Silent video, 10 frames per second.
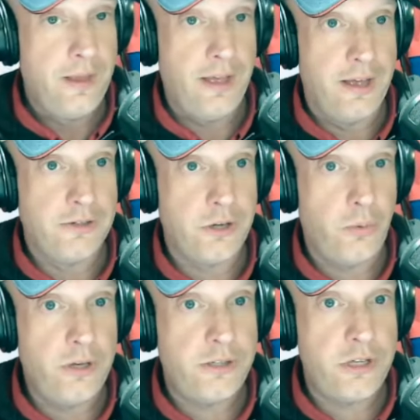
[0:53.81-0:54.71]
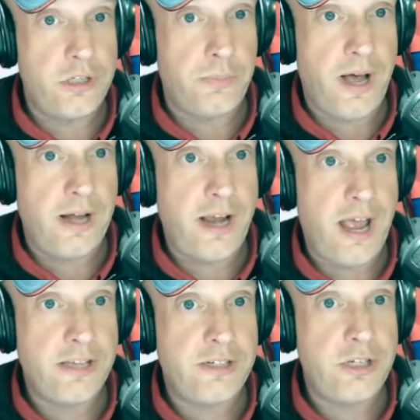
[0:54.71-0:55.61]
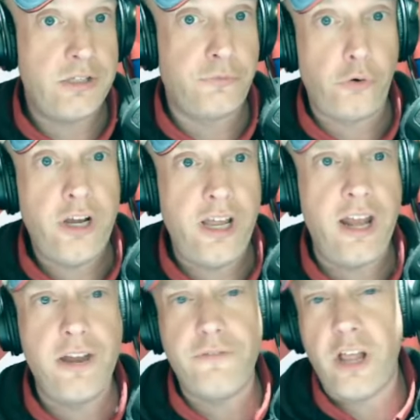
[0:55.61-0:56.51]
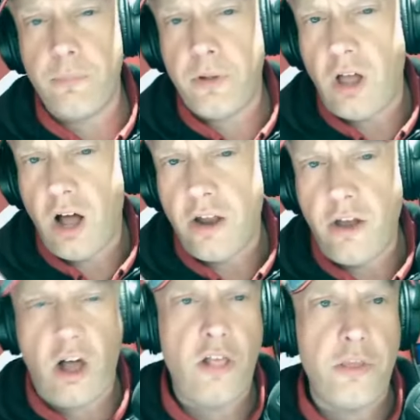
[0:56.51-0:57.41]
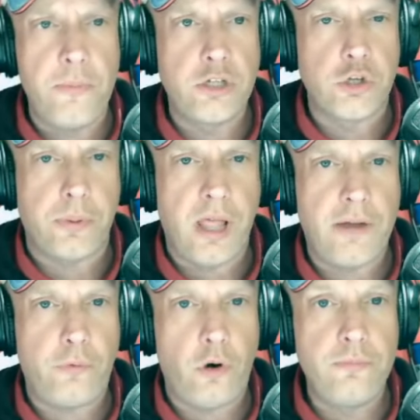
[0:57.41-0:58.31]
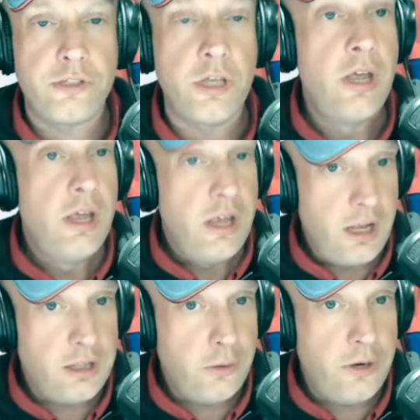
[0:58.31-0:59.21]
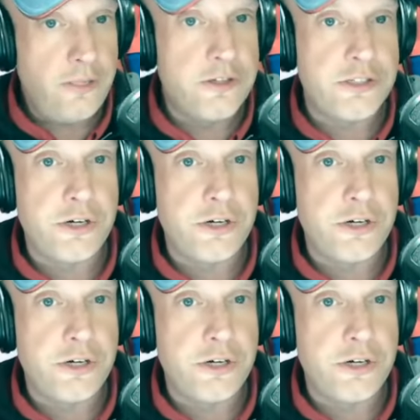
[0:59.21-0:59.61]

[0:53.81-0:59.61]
As always, this podcast is free and available on all the major platforms, including the